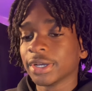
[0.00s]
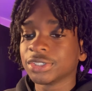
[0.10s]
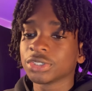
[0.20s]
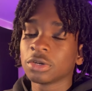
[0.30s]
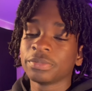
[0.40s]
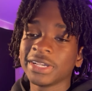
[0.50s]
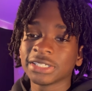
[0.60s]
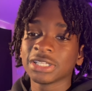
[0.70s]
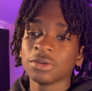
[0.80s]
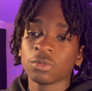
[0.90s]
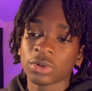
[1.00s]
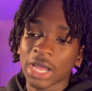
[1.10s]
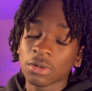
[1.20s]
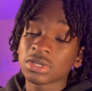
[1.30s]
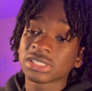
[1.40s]
so basically what I
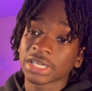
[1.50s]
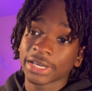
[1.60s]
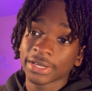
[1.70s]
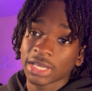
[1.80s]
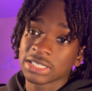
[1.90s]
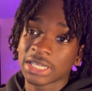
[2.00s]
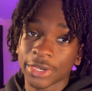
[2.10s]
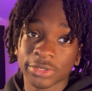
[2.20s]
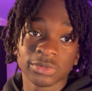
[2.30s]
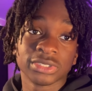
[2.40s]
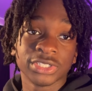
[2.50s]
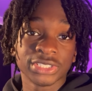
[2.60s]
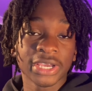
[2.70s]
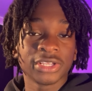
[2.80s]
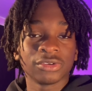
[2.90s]
would say is that your site
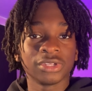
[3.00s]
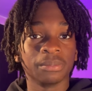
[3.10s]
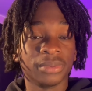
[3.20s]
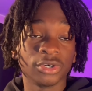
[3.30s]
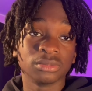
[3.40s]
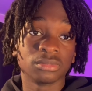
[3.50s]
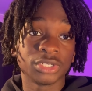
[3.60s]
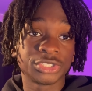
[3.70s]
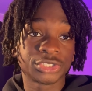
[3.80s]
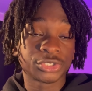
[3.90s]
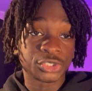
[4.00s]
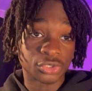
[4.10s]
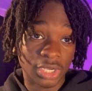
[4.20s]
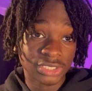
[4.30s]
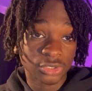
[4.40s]
doesn't really build much
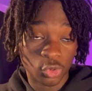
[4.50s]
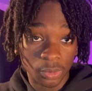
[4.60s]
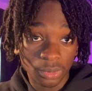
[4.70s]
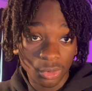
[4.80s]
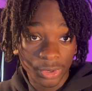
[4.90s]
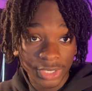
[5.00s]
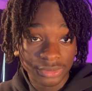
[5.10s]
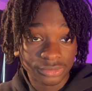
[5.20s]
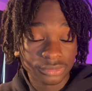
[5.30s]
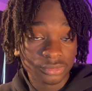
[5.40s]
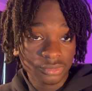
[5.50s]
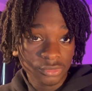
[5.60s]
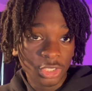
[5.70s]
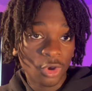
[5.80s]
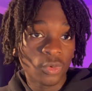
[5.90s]
trust or rapport
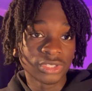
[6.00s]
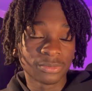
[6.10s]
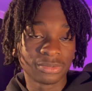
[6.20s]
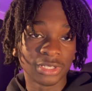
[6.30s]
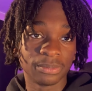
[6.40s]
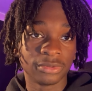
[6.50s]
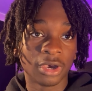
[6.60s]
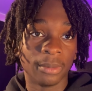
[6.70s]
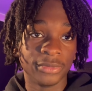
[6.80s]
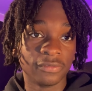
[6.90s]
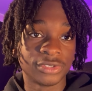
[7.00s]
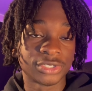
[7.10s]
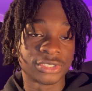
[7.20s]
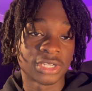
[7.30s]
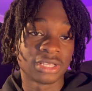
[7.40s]
with the visitors
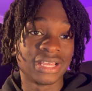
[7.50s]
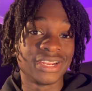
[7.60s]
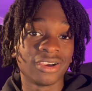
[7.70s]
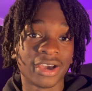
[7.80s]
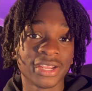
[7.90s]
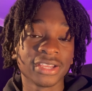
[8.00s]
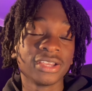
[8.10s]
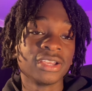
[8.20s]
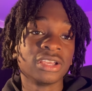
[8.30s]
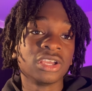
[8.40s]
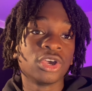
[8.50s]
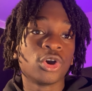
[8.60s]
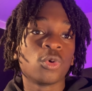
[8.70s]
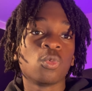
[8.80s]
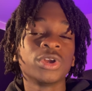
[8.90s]
that are landing on it,
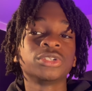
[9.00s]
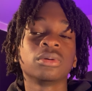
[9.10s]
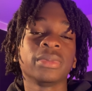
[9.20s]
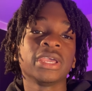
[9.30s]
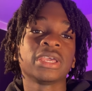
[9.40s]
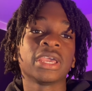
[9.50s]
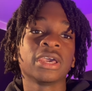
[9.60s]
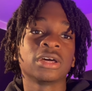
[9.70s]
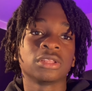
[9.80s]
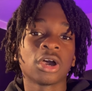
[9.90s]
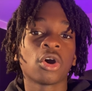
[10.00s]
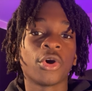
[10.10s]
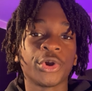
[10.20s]
which will make it a lot harder